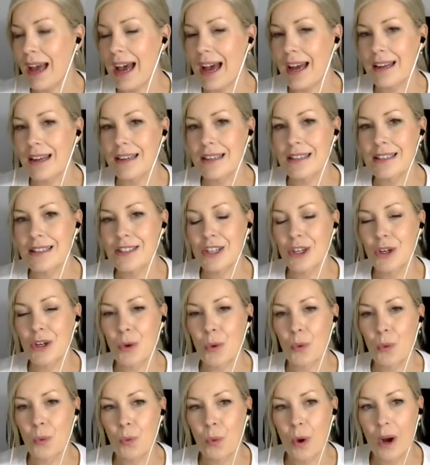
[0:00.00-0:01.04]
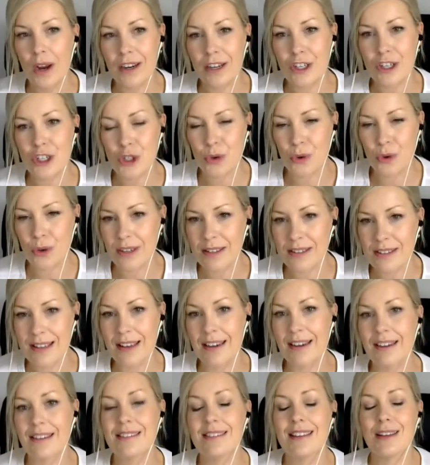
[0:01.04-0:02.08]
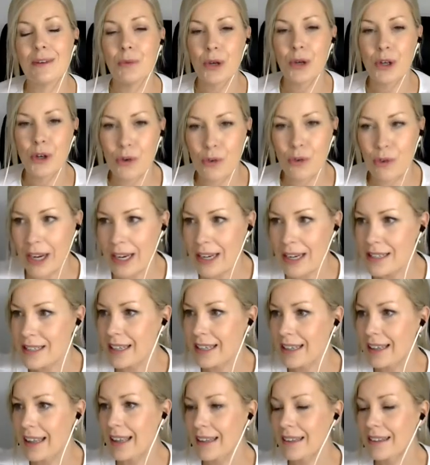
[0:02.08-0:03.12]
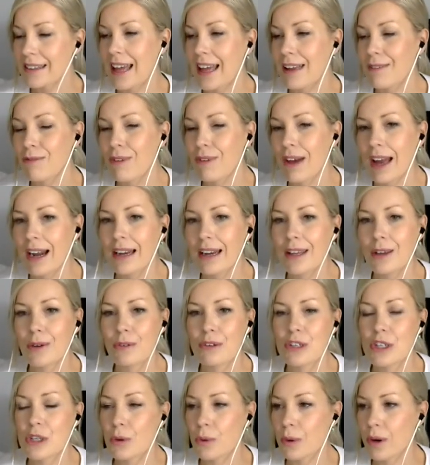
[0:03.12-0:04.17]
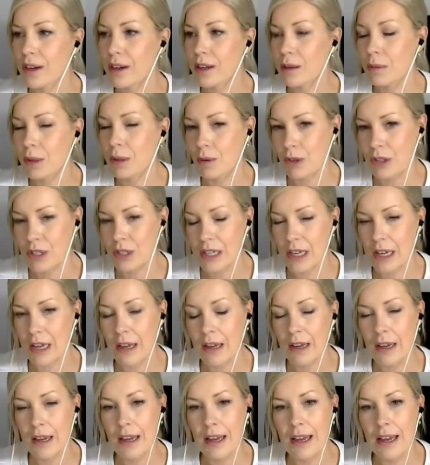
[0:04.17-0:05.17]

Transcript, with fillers: and you know what ensures that as I said we're creating that that value to our community